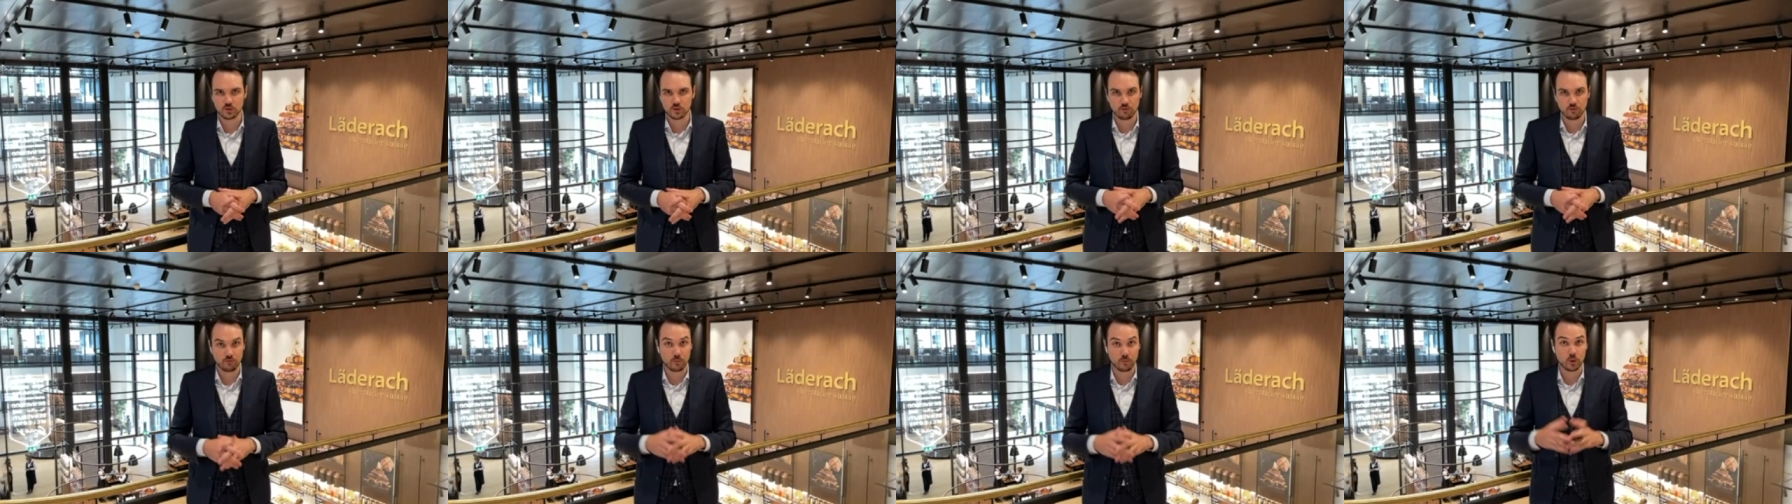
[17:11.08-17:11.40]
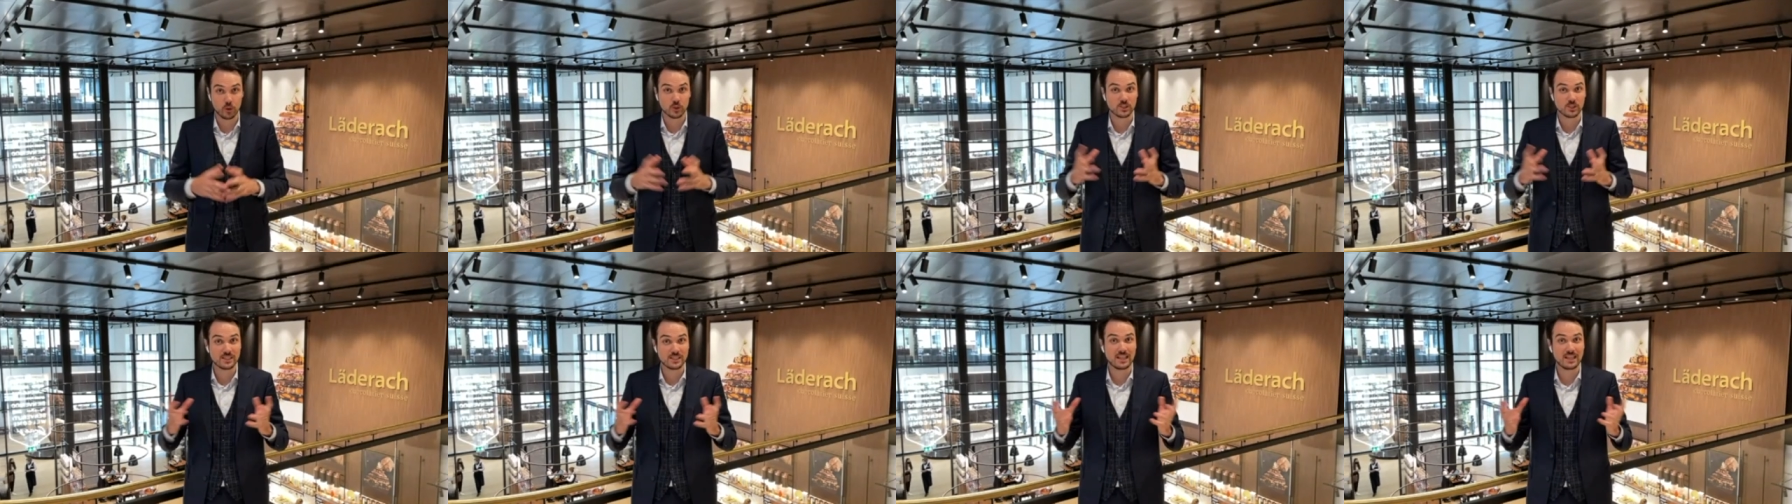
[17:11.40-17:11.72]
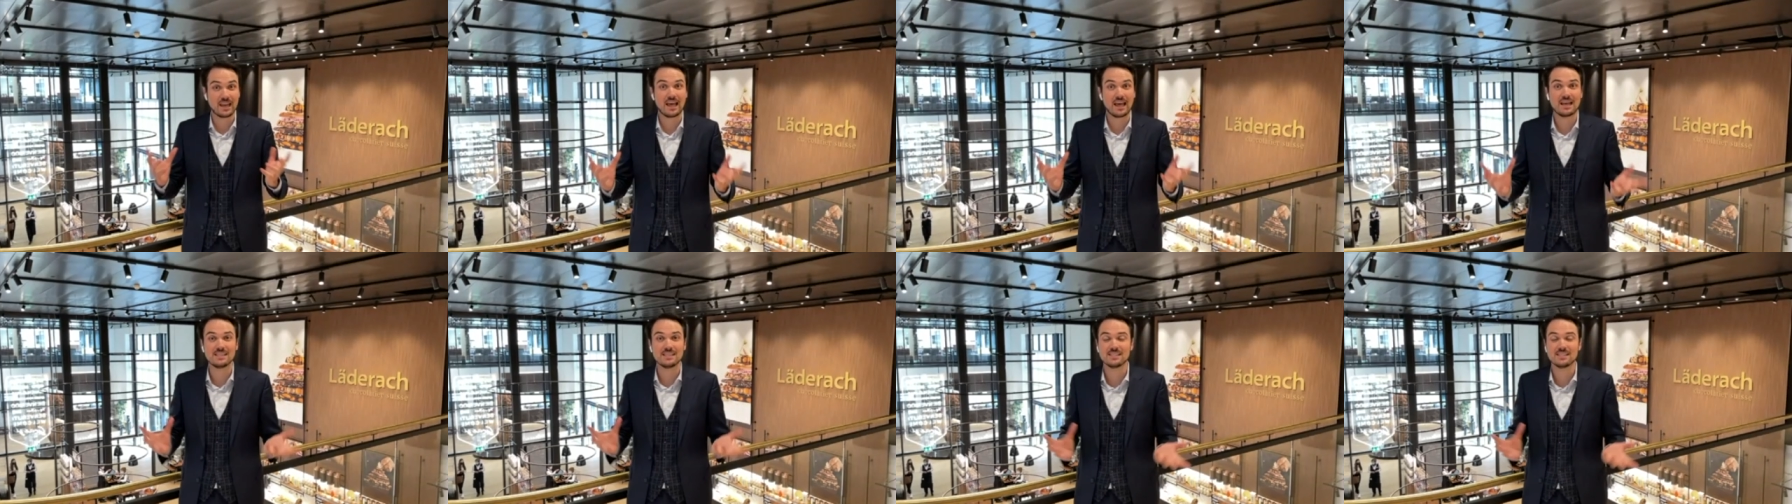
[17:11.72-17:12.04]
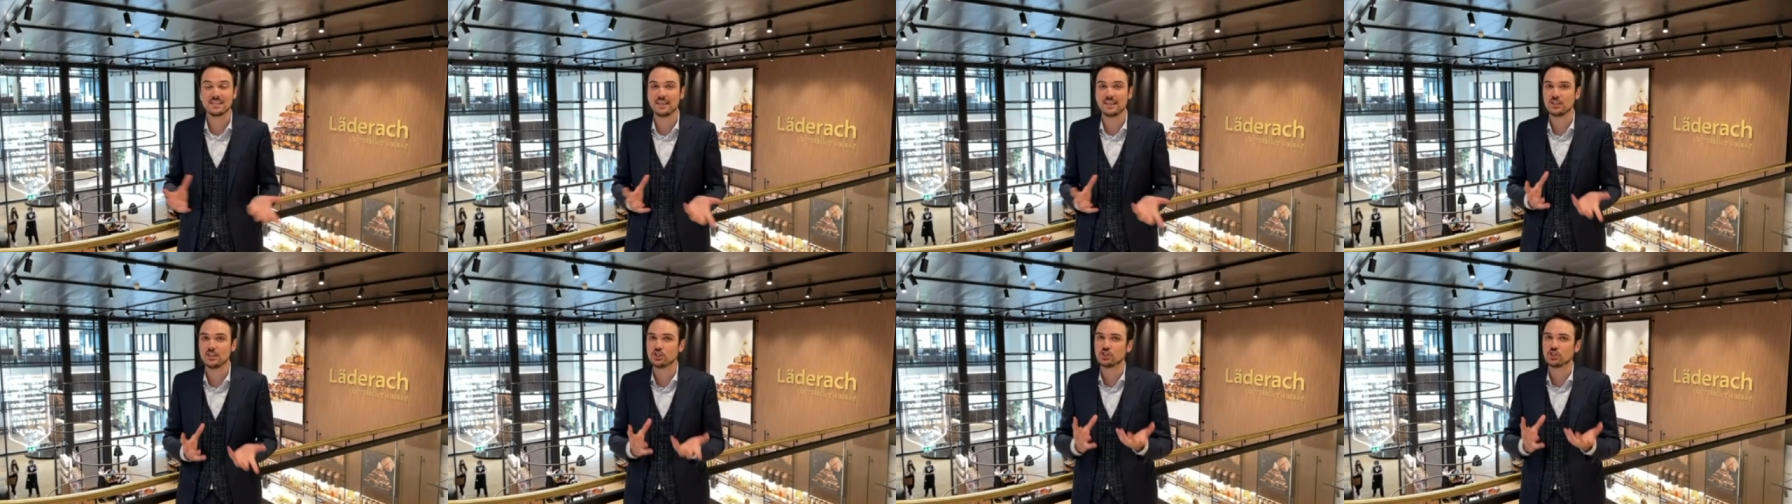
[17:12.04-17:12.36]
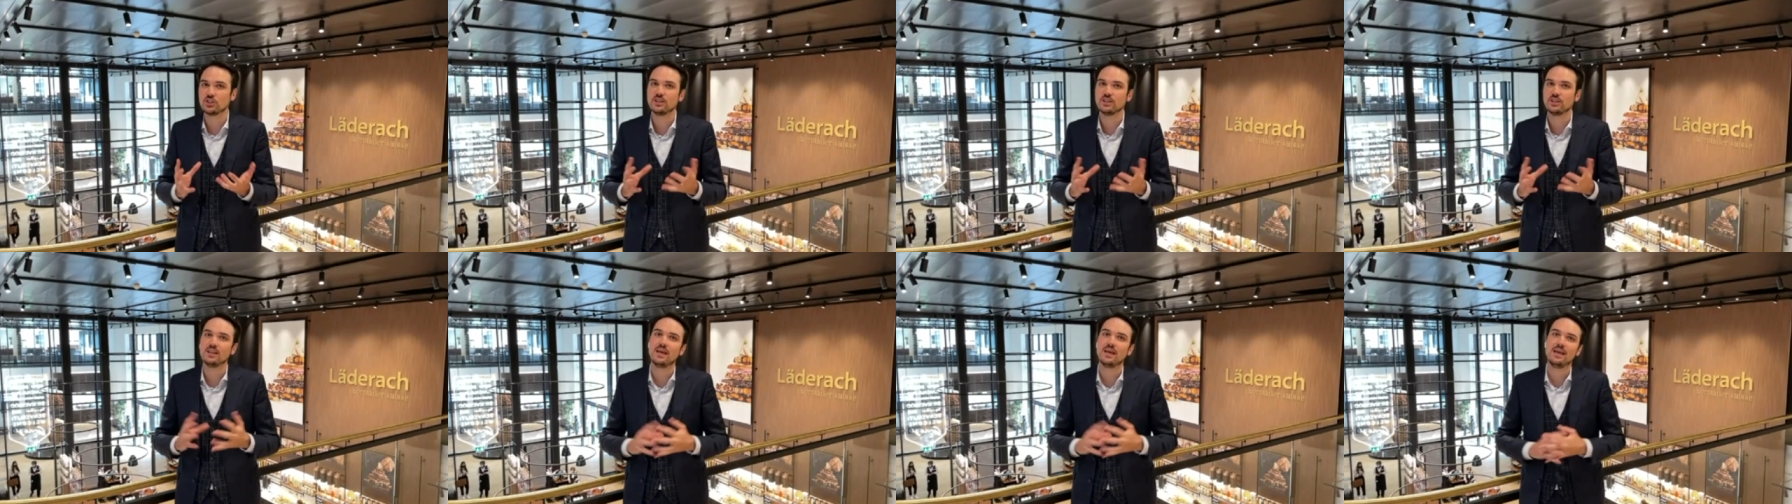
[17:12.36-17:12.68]
of
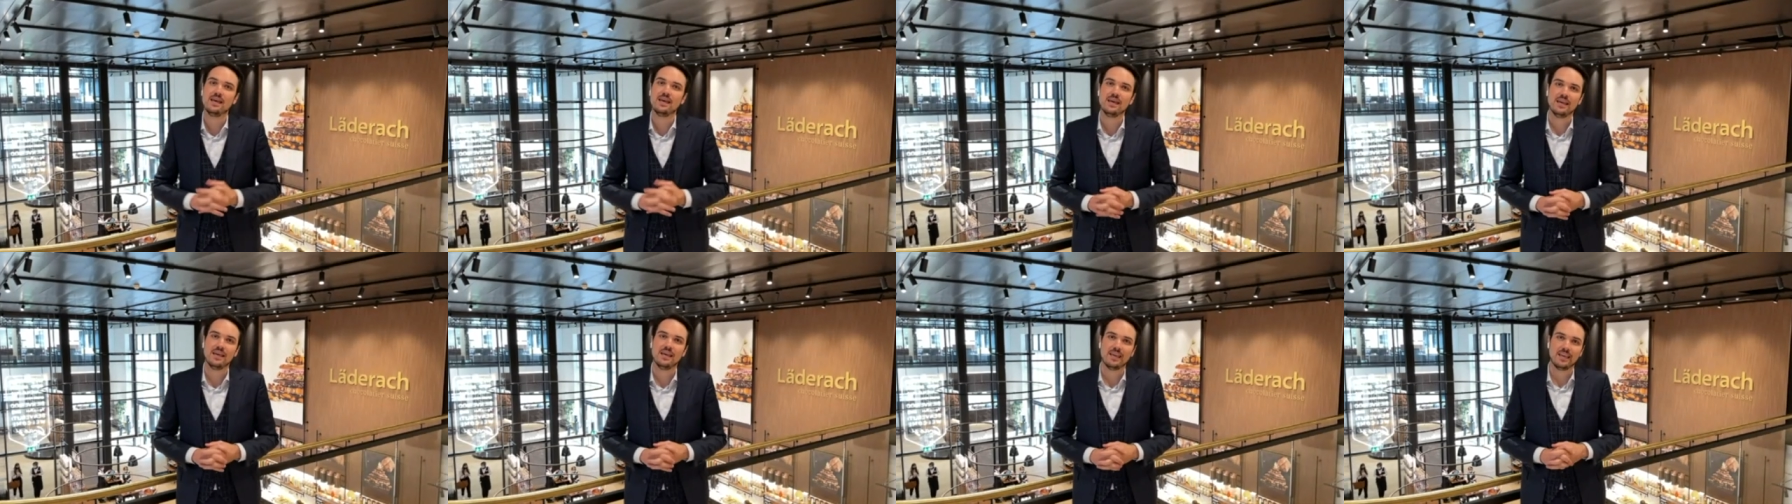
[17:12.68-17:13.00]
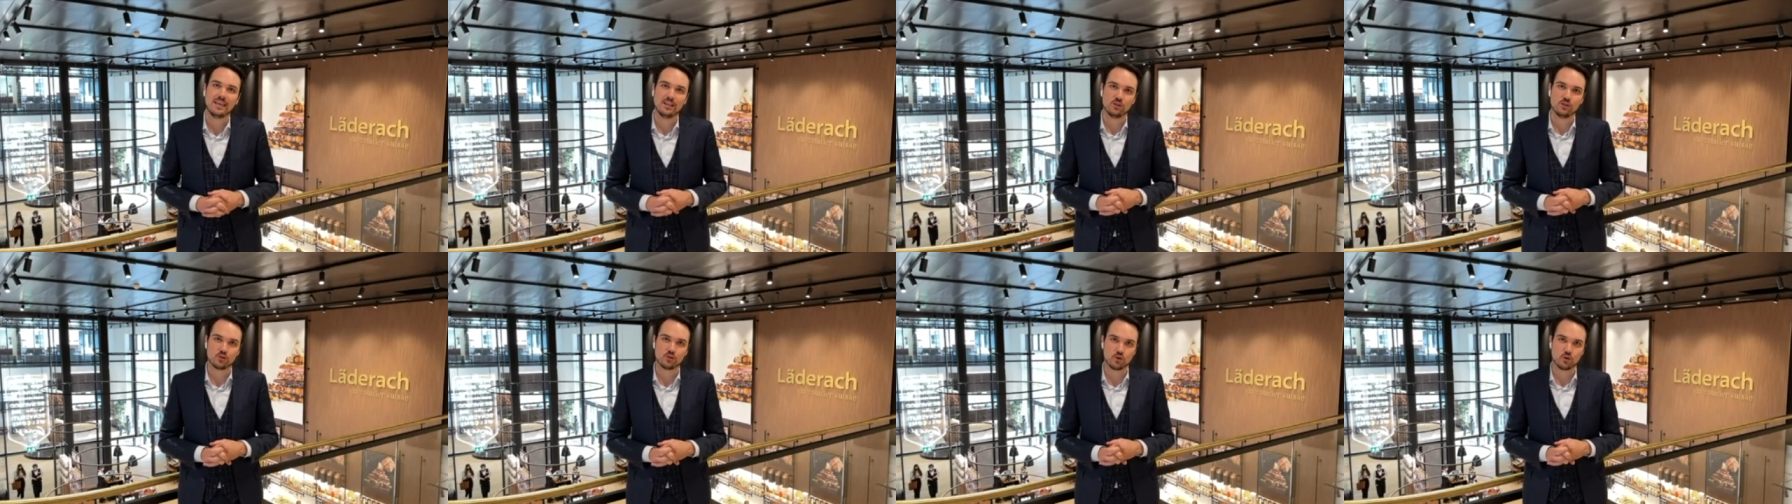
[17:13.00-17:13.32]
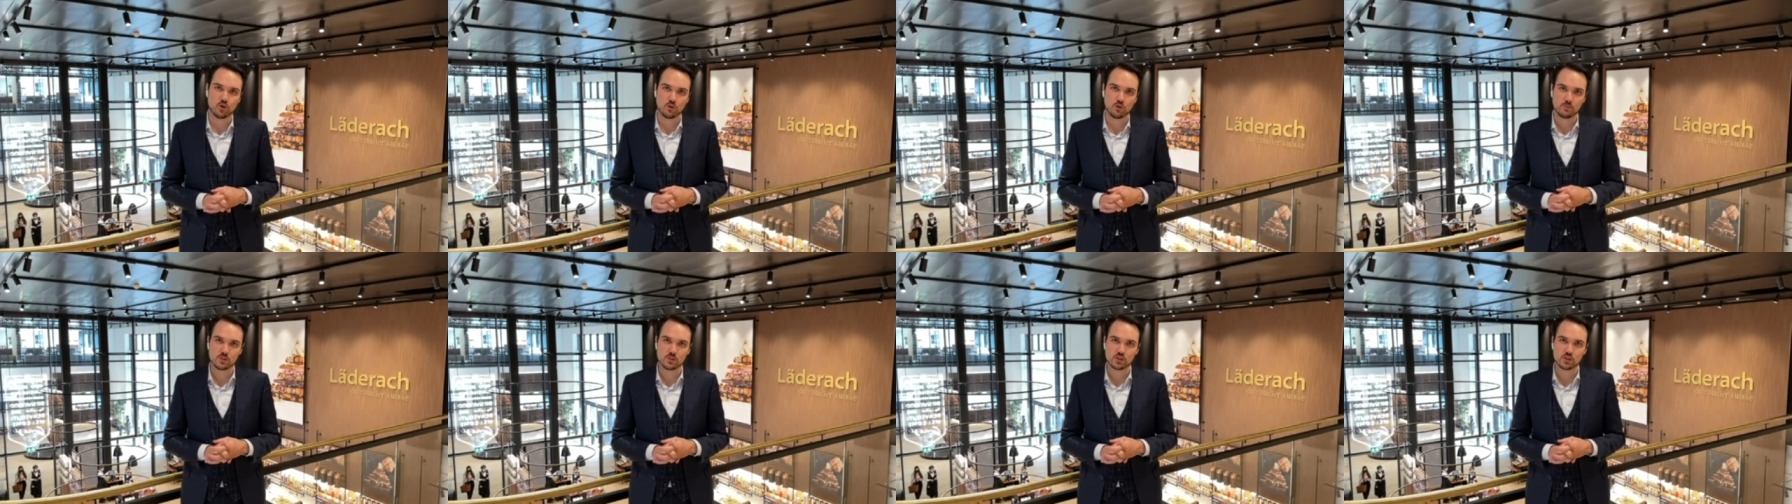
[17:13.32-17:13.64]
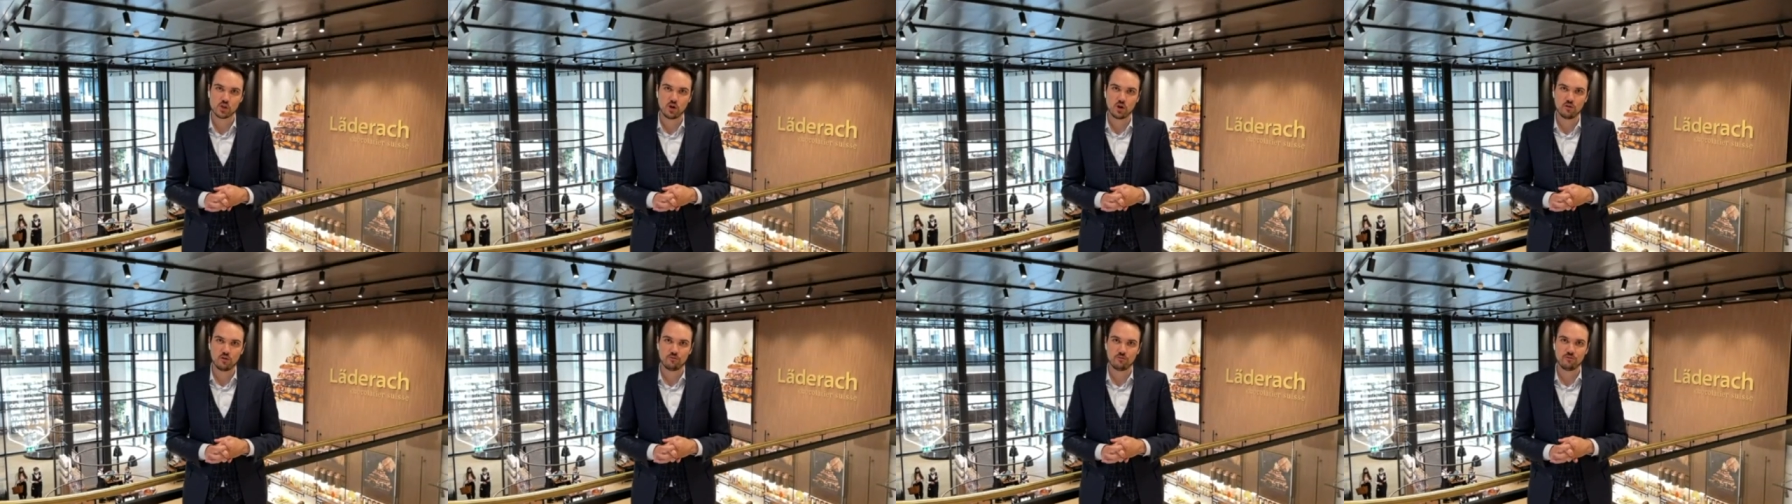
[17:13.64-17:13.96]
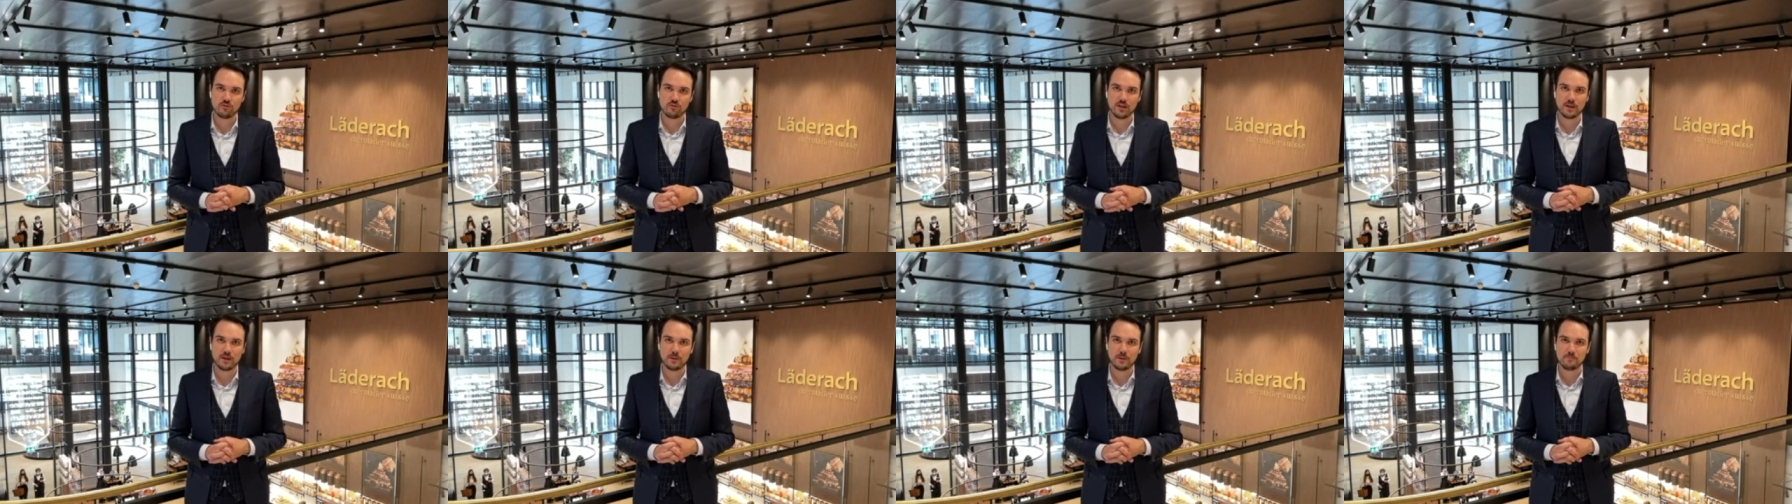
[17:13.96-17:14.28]
personalization, in terms of
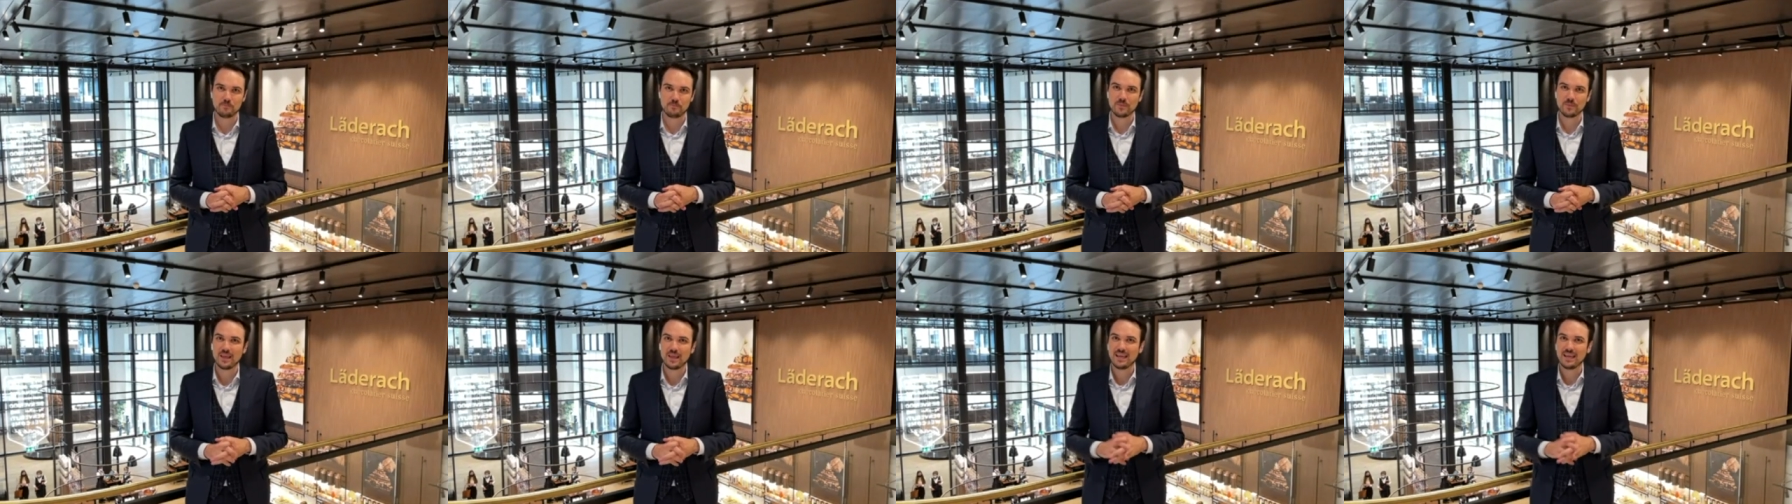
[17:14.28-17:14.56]
um,